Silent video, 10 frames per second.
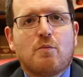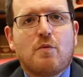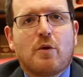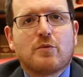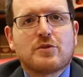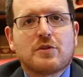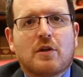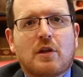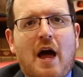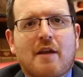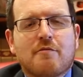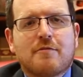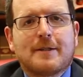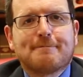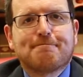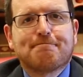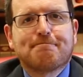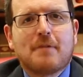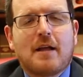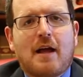There was a lot of,
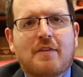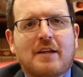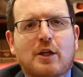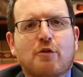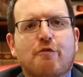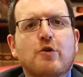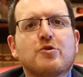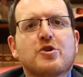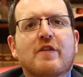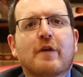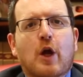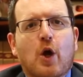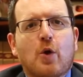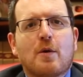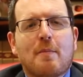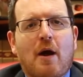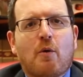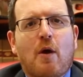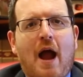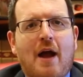I think, confusion in the code
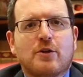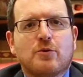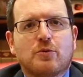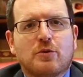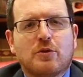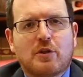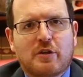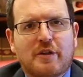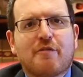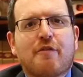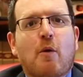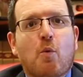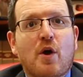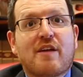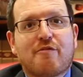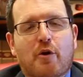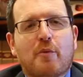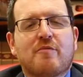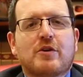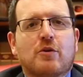about how you clarify what a
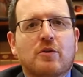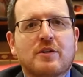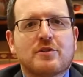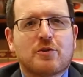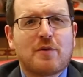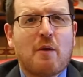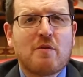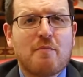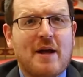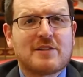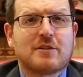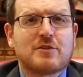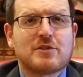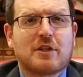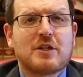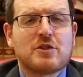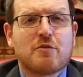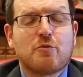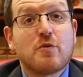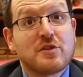farm vehicle is. So now we've passed legislation
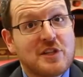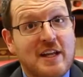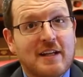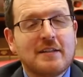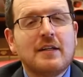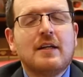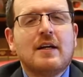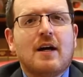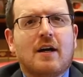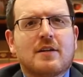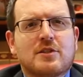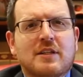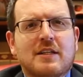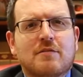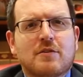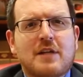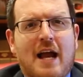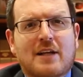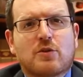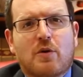through the Senate to give
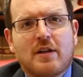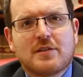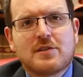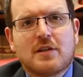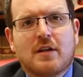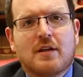tax credits